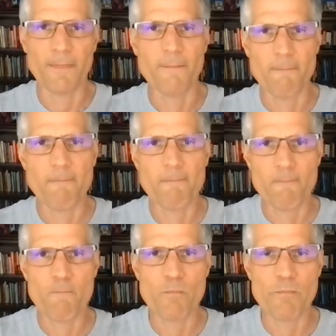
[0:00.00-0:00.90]

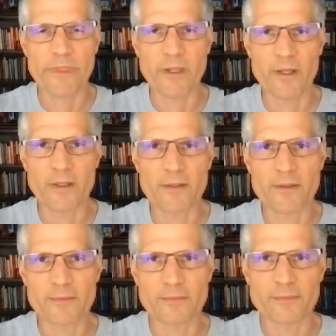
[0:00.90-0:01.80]

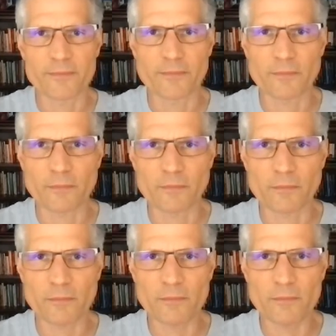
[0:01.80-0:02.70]

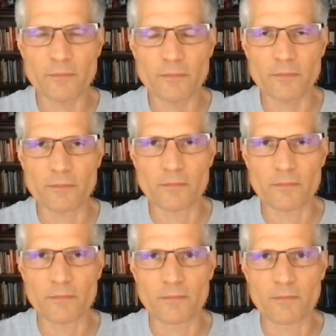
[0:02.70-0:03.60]

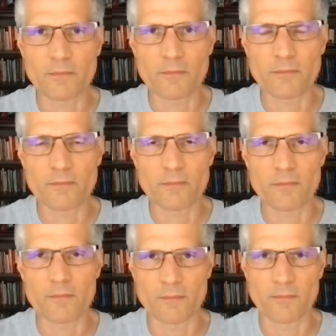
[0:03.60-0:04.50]

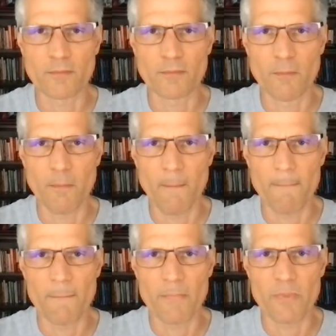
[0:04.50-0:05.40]

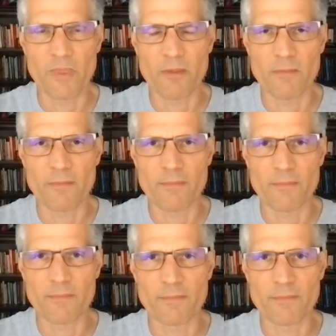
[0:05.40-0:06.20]
(not speaking)